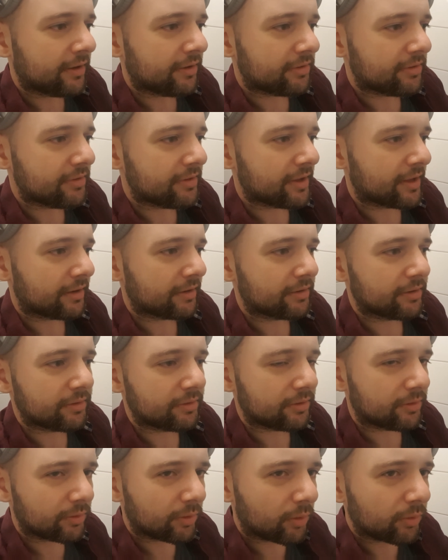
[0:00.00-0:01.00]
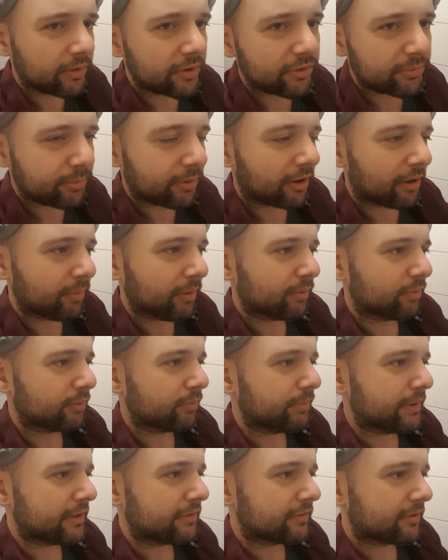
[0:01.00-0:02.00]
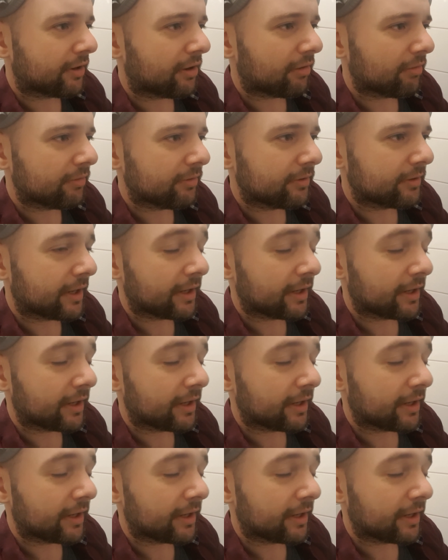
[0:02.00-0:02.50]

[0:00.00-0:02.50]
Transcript: then, you know, this problem would be solved.